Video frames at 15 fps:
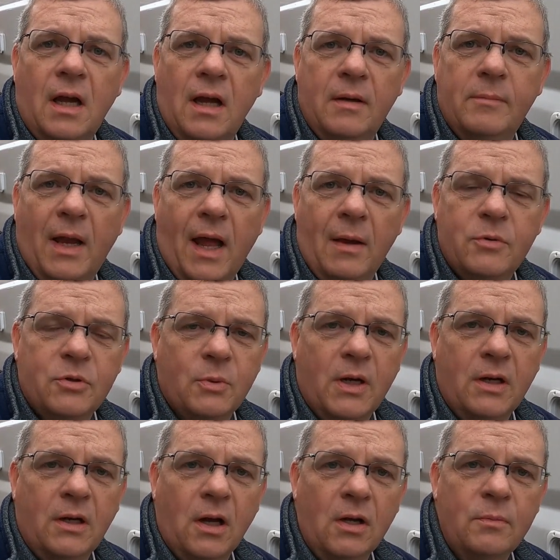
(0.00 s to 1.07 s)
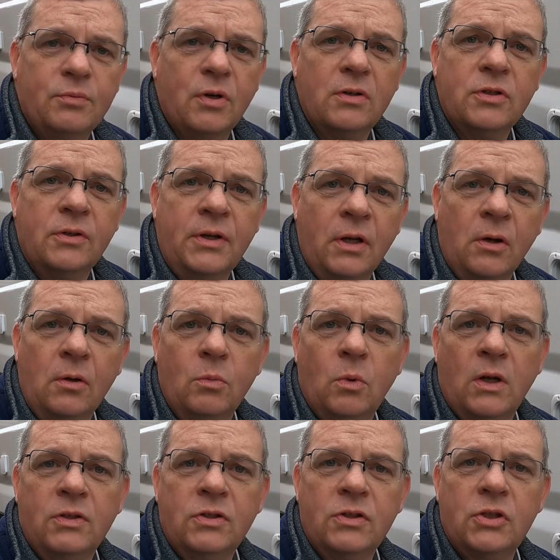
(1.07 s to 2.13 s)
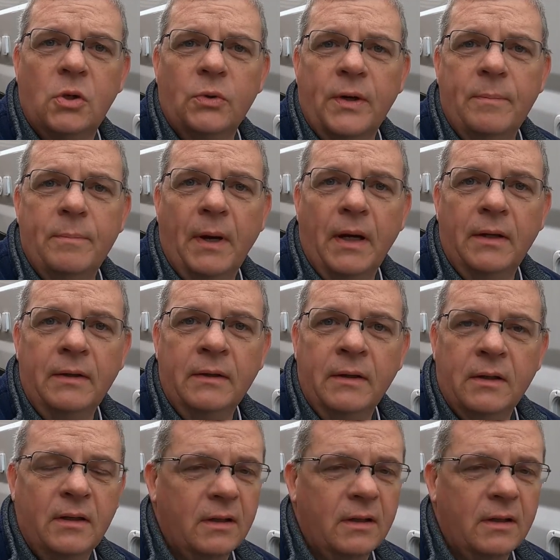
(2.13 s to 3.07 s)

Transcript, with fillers: time lapse when a GoPro's only got one sodding button?